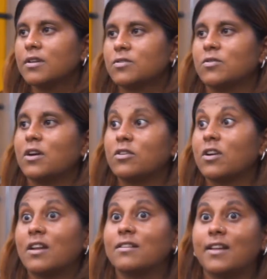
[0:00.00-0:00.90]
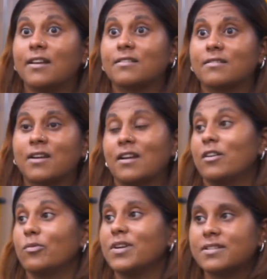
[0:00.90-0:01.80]
So now you gotta like kind
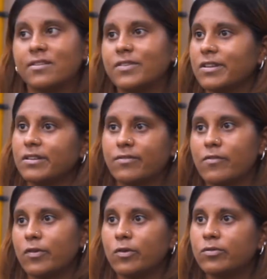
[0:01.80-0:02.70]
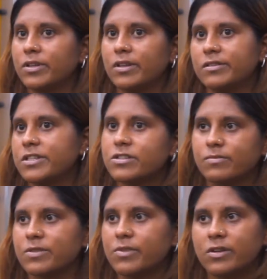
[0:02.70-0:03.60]
of erase everything they've ever known and then teach
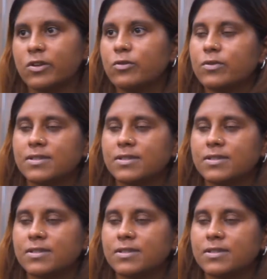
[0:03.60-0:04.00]
them something new.